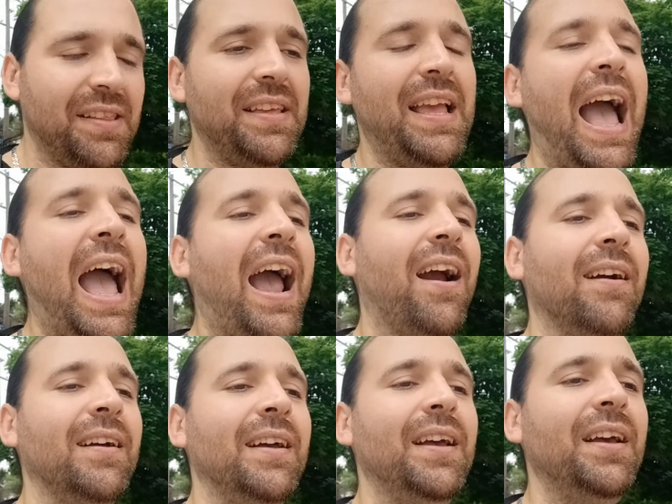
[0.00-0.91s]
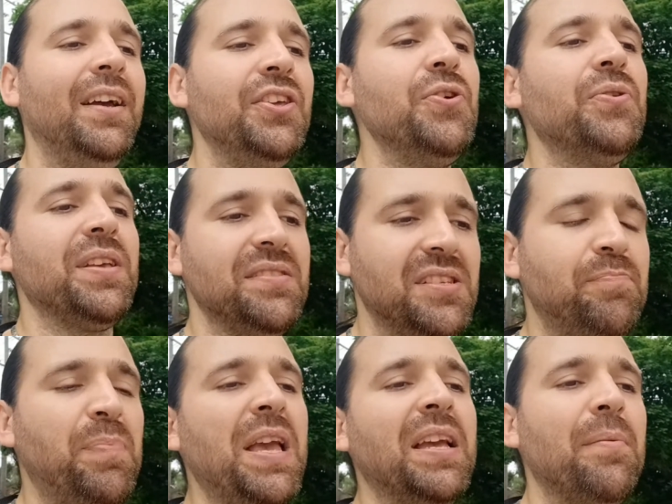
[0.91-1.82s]
the air, you can
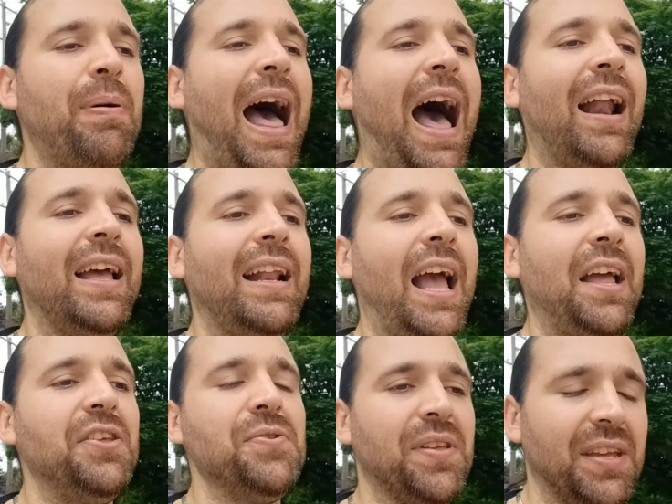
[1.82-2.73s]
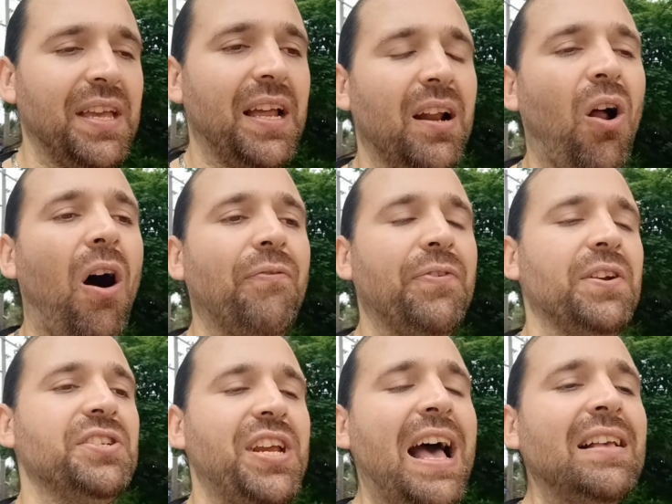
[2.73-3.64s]
speak about it, and you can get it off your
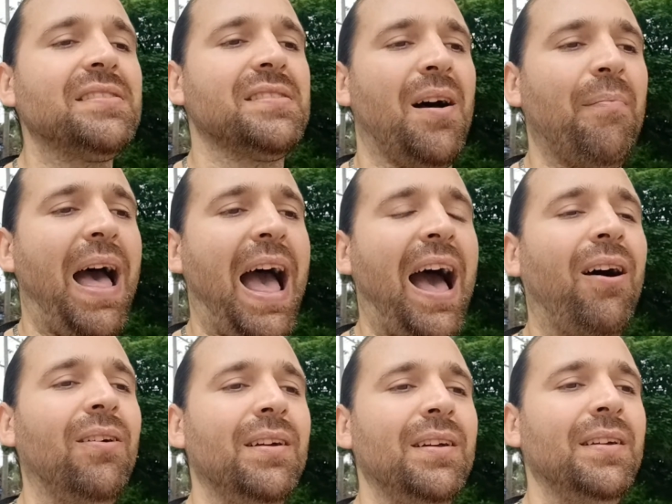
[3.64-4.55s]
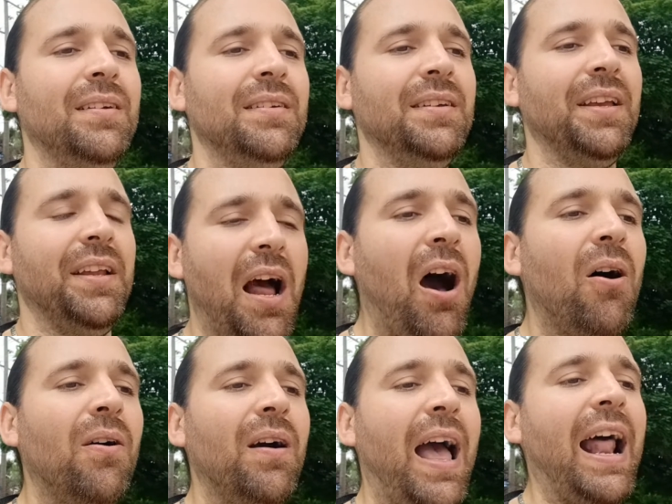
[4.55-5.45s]
chest somehow, you
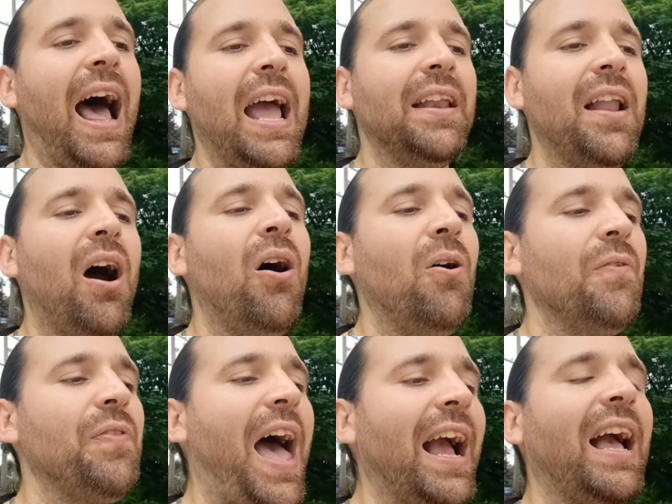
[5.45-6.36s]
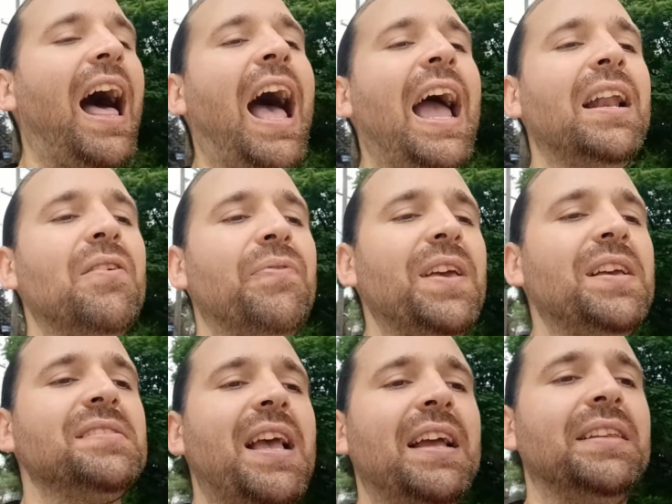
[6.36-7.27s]
know? And I know that kind of
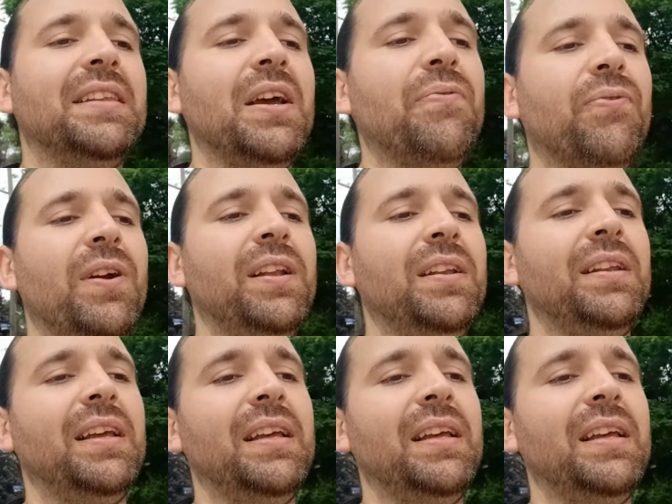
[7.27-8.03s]
is a different,